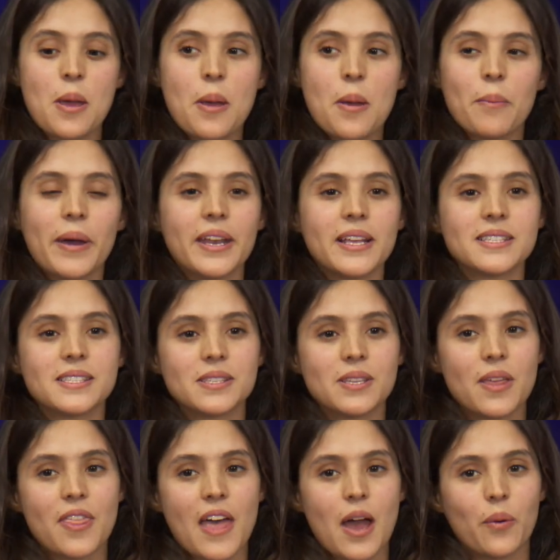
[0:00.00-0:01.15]
But it's
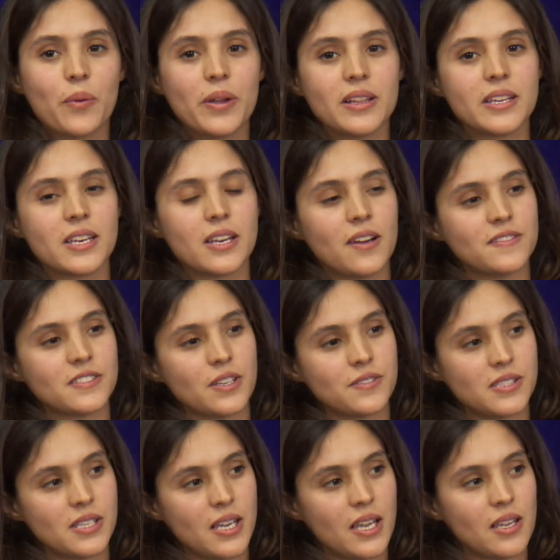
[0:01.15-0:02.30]
that willingness of
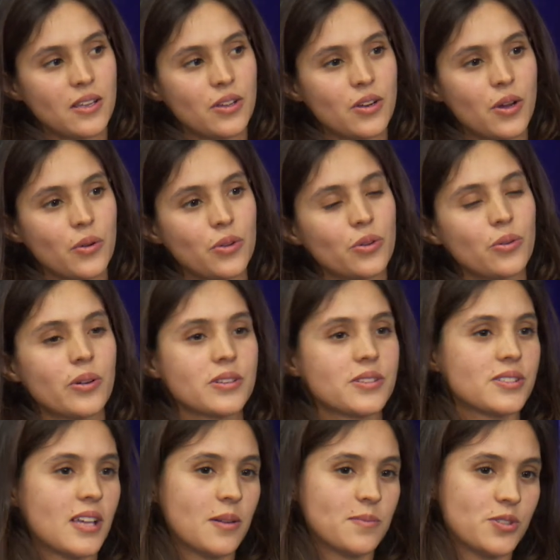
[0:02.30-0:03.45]
saying, you are a
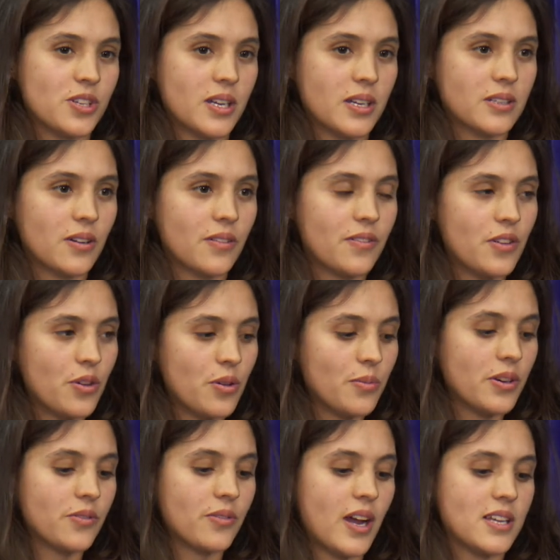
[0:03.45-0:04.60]
subject of
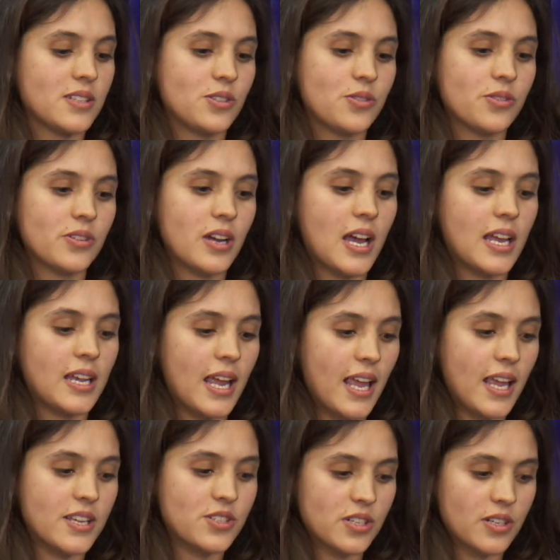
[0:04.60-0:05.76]
human rights. You're an
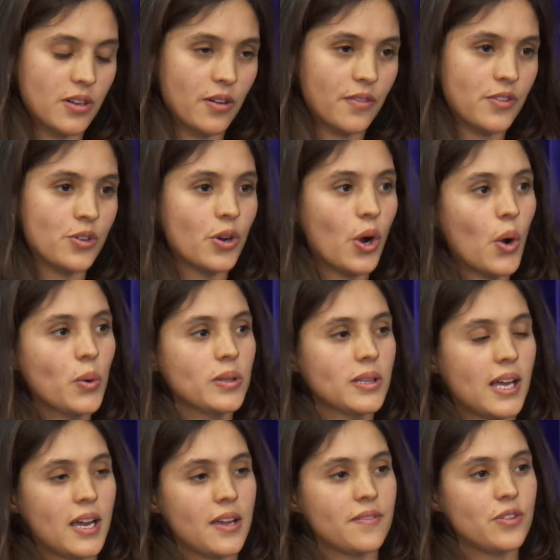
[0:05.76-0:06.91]
agent of your own
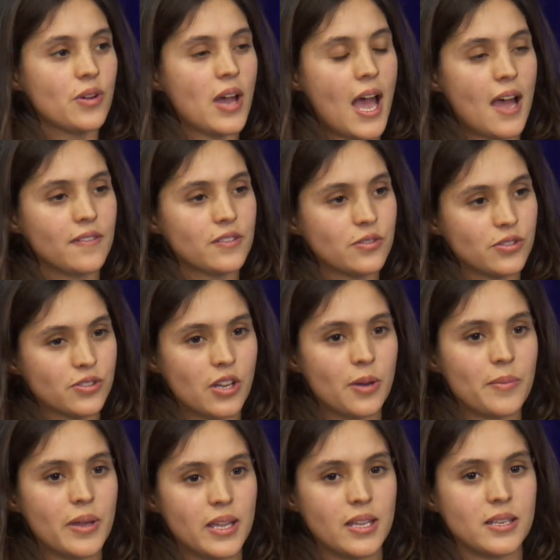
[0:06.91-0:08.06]
life. You have to start
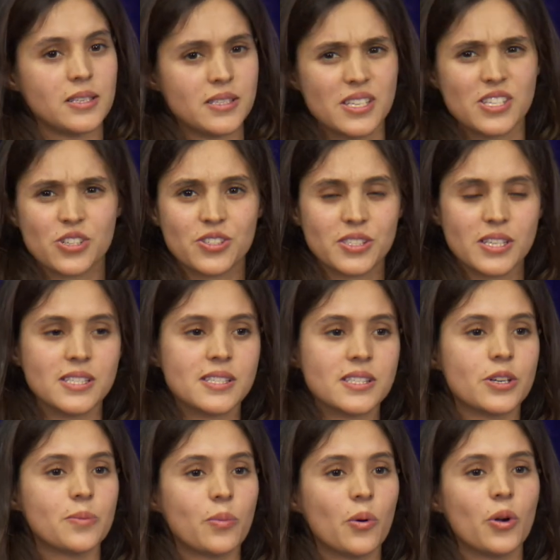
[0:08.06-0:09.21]
making decisions since
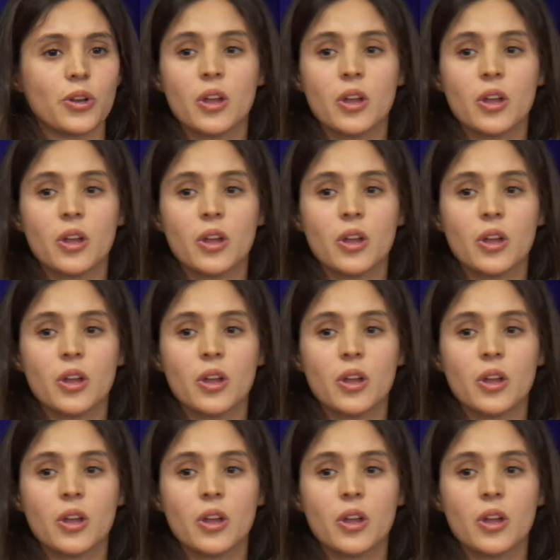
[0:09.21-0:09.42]
they're born.